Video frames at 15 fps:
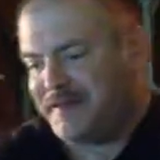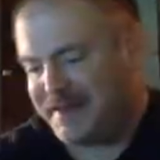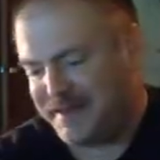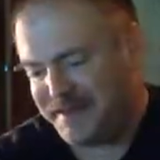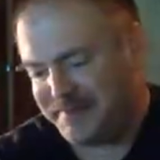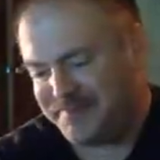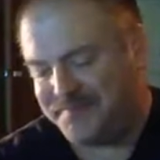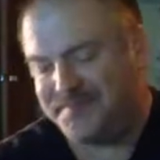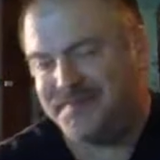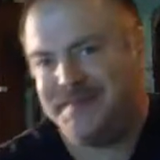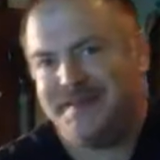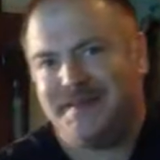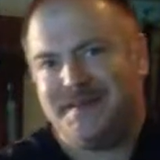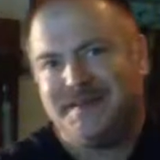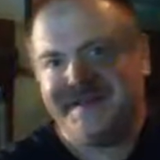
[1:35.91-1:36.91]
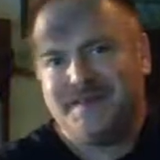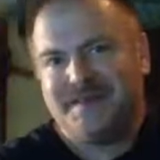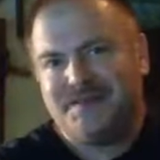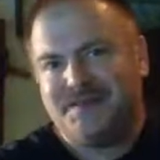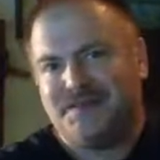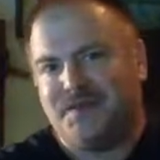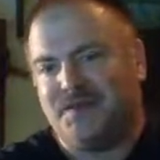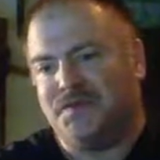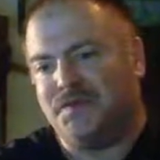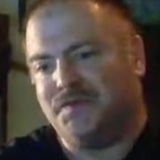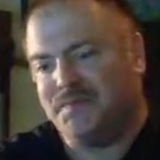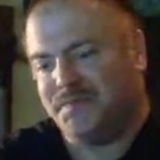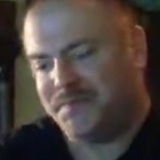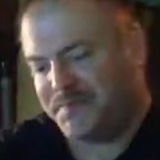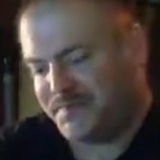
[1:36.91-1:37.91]
Um, so
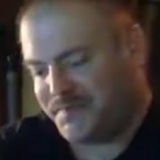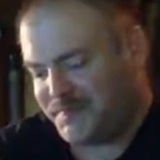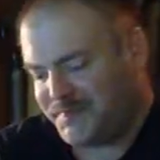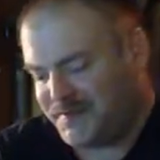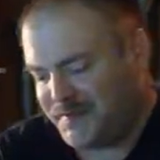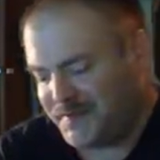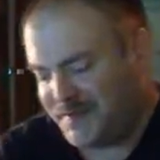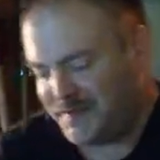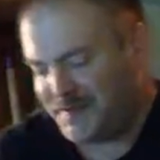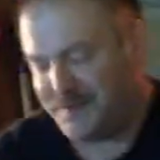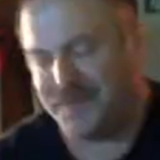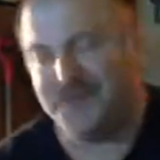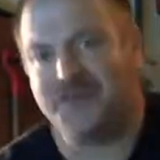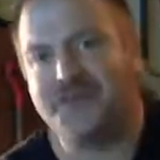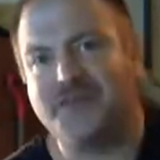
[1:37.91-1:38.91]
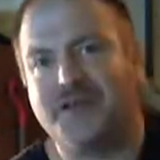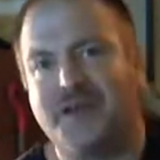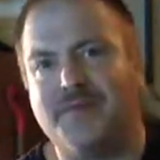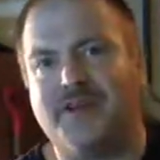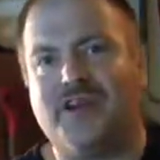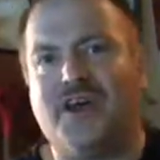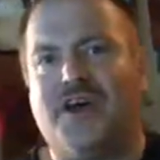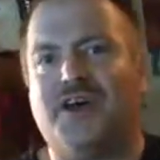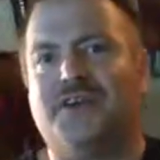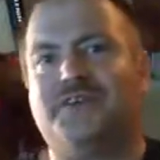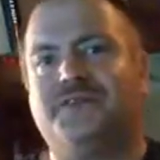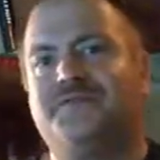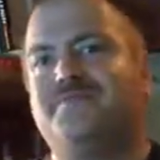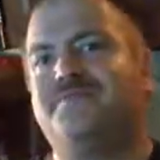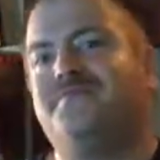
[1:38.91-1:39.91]
this is coming along.
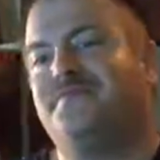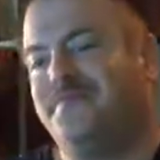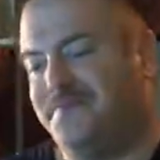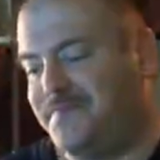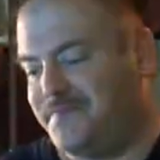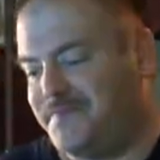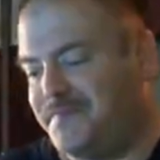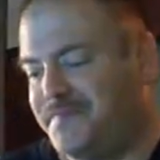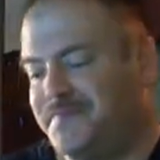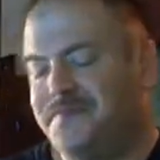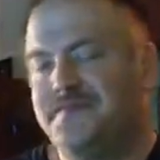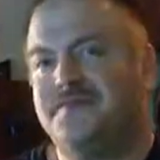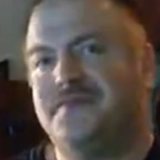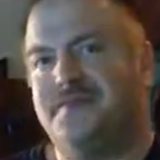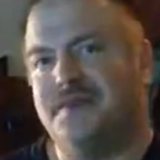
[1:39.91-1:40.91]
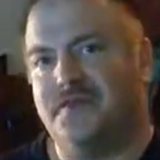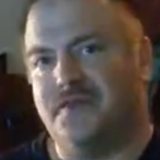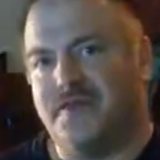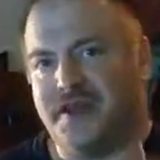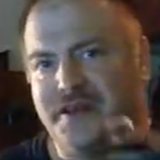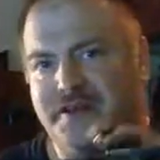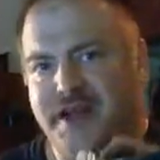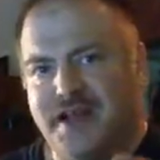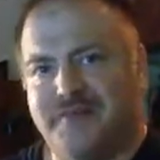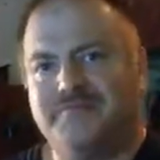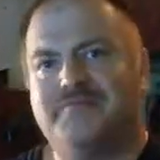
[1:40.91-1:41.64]
Lone Rider out.